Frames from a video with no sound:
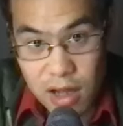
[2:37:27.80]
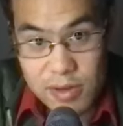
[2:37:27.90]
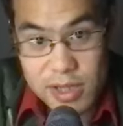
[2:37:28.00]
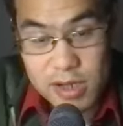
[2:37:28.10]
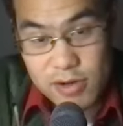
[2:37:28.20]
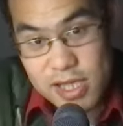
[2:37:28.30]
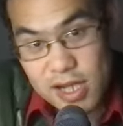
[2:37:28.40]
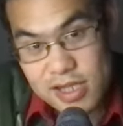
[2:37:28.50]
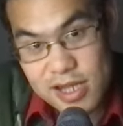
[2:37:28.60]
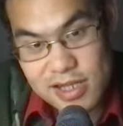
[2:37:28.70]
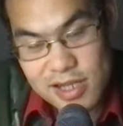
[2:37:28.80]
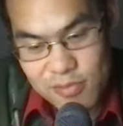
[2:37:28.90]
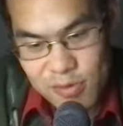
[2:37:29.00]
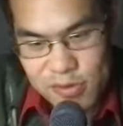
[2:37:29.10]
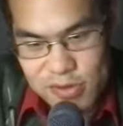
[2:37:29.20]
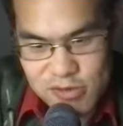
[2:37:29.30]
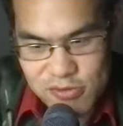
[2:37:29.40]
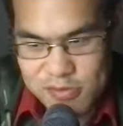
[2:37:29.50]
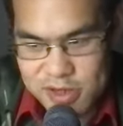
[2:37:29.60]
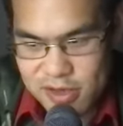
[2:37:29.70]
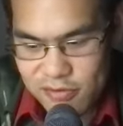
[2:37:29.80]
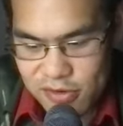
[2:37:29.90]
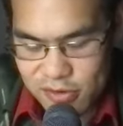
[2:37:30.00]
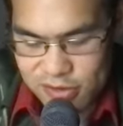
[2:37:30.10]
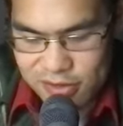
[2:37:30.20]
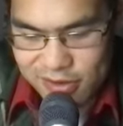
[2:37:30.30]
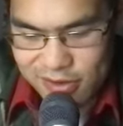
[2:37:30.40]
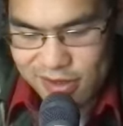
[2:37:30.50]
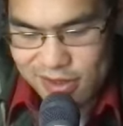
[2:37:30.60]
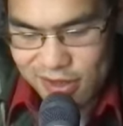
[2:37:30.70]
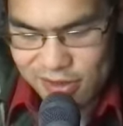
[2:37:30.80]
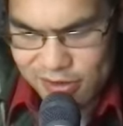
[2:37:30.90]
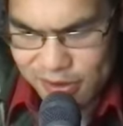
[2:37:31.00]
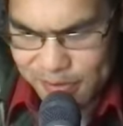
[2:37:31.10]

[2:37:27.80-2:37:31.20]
I mean, that proposal would be difficult. I think that